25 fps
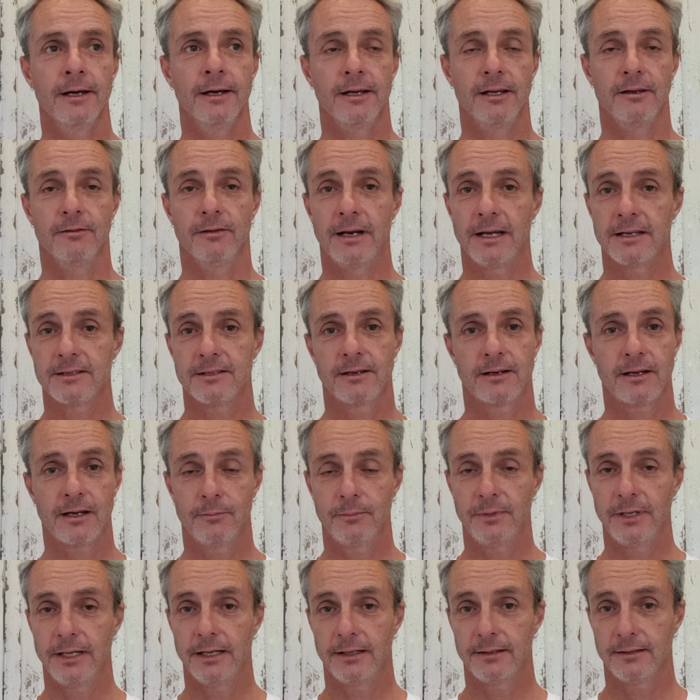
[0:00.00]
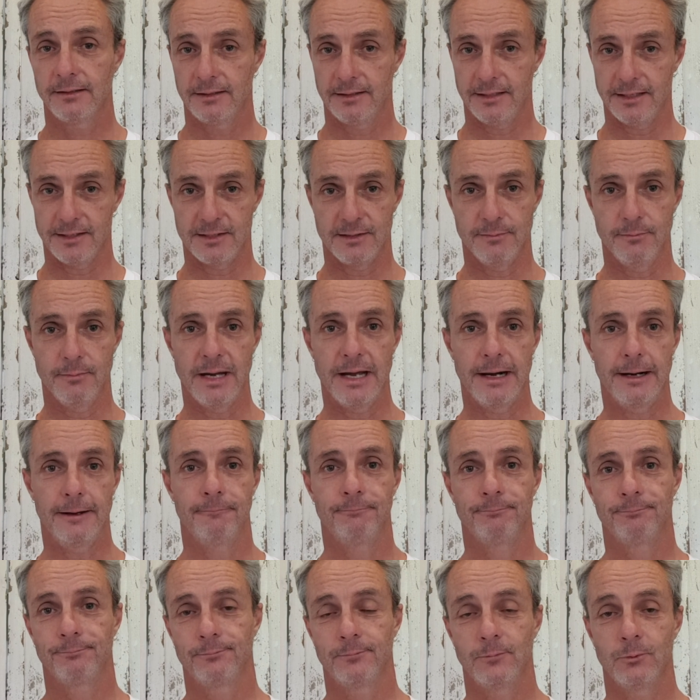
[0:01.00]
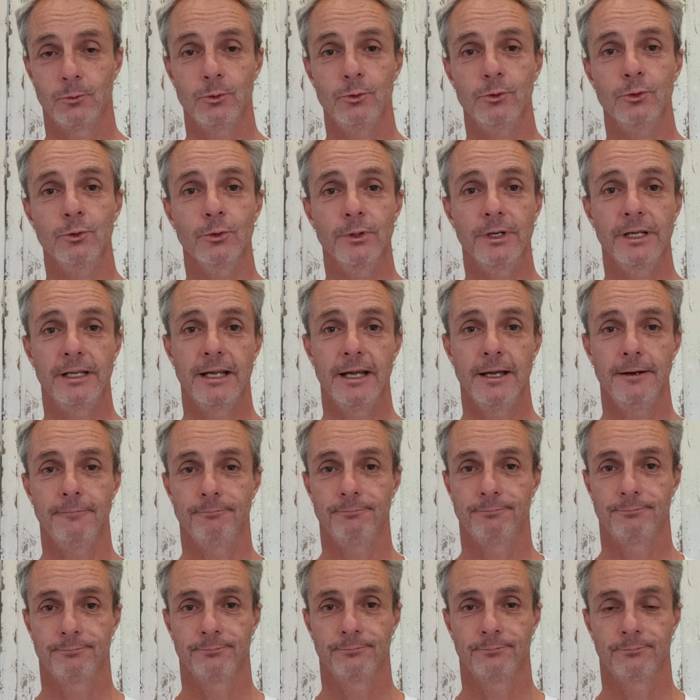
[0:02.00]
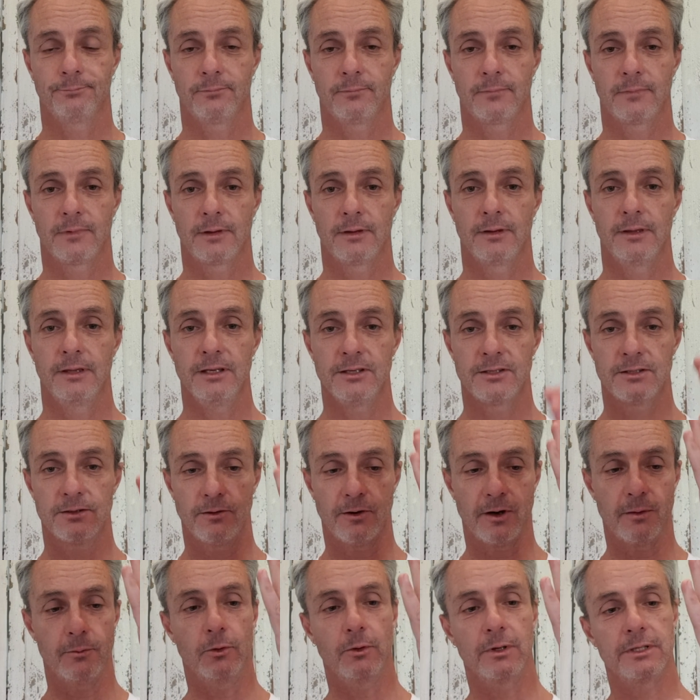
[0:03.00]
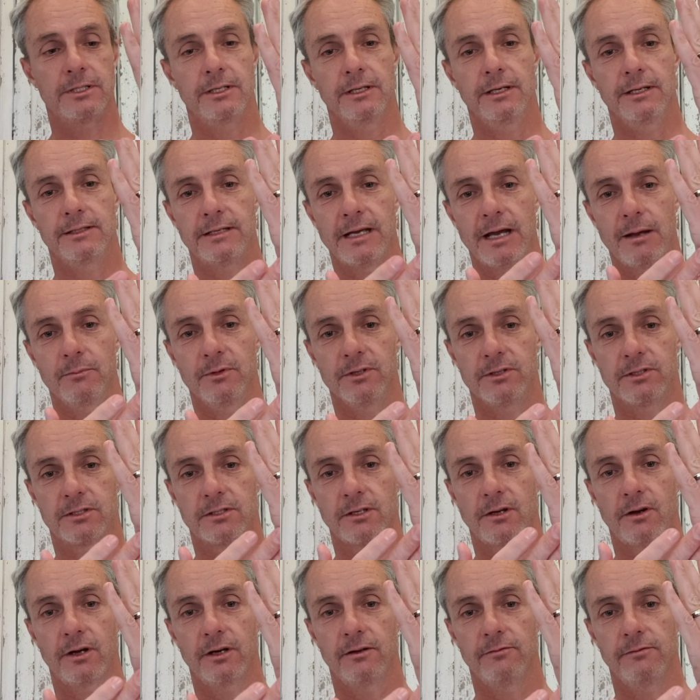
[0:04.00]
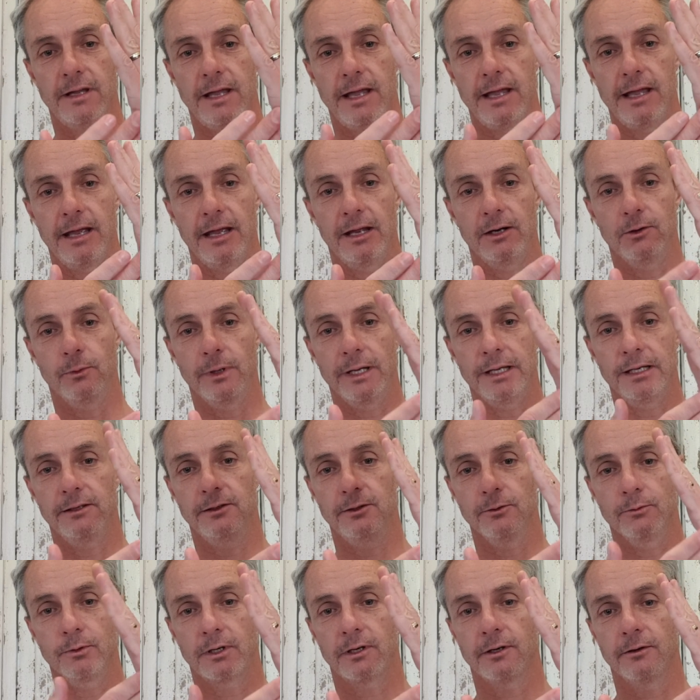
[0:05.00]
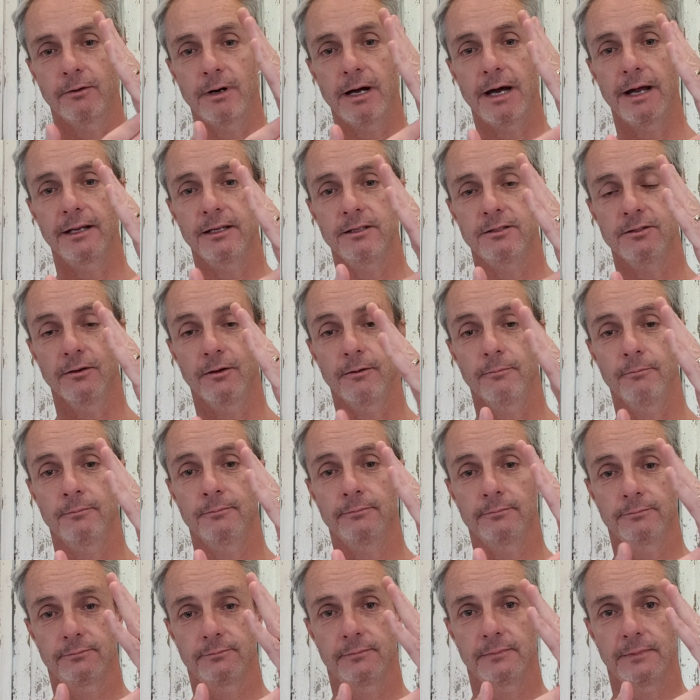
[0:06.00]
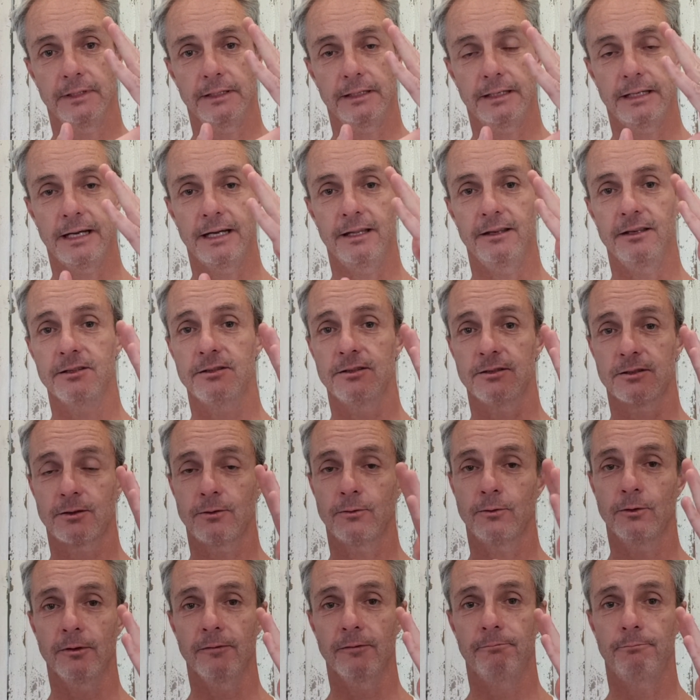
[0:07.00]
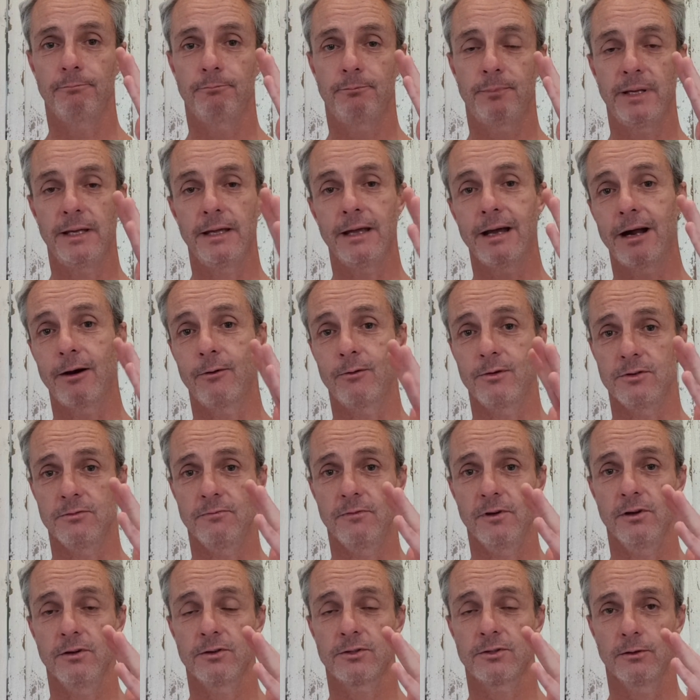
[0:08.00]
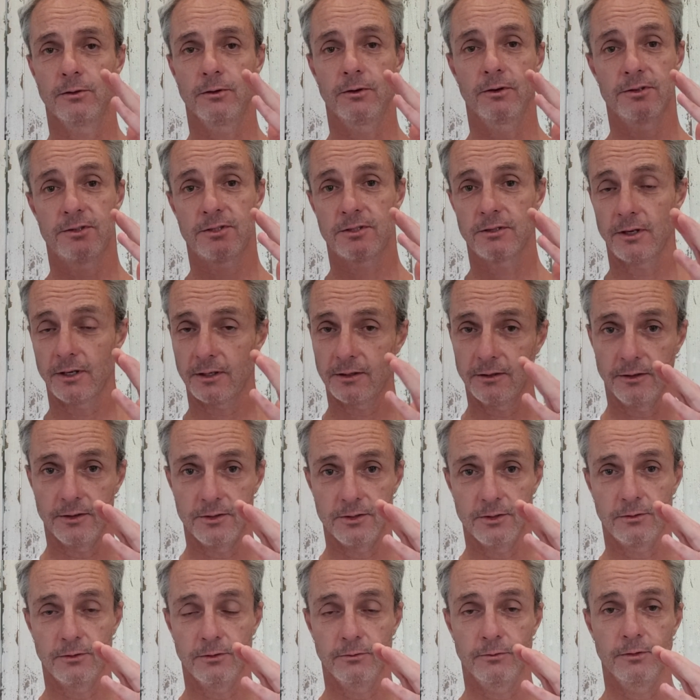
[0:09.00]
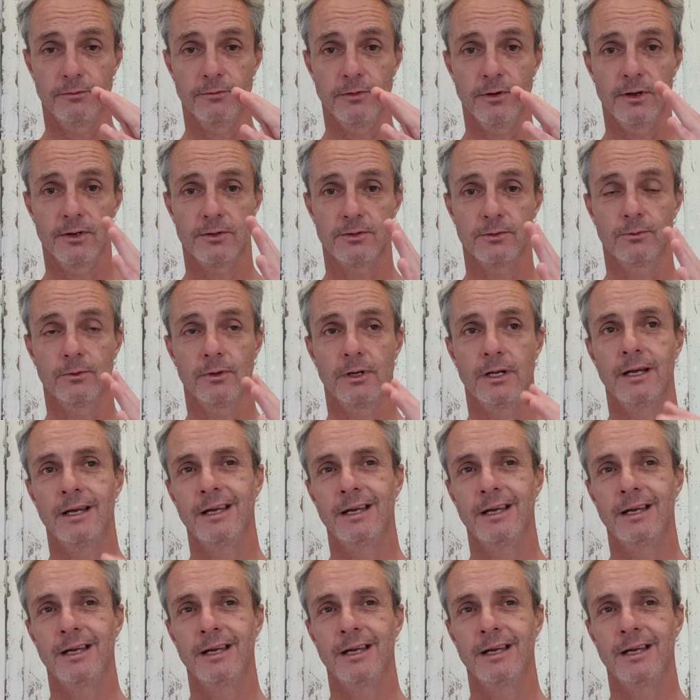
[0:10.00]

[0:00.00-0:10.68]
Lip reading: If it hasn't come down, doesn't matter. We'll do it again. This time I want you to tap the side of your hand where you do a karate chop. Okay, this is called a PR reversal, or a psychological reversal.